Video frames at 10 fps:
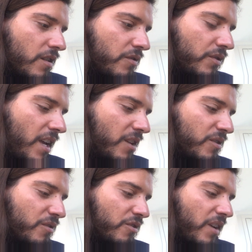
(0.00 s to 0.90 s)

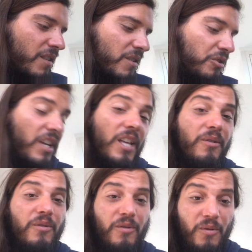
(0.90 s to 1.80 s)
Creation creates
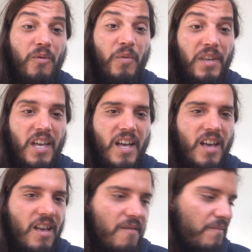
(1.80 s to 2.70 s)
creators, who we
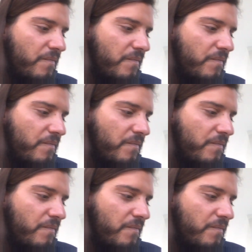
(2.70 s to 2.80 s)
are.